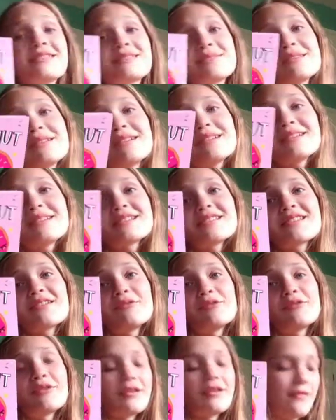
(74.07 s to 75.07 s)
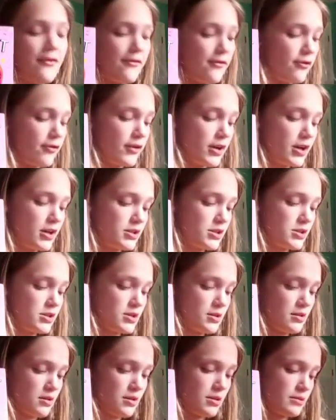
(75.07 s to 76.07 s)
this one is the only one I've ever finished.
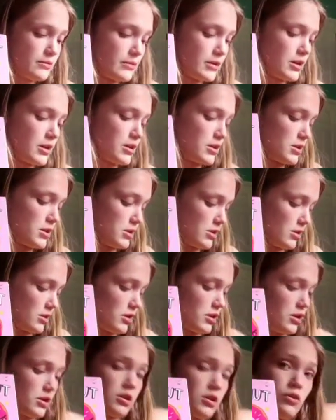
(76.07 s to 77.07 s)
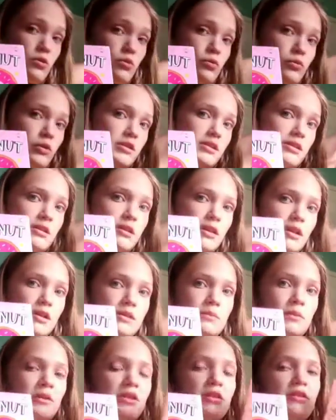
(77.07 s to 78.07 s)
This one I just started recently.
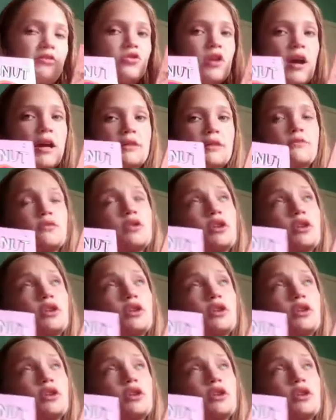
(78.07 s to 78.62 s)
It's my like track and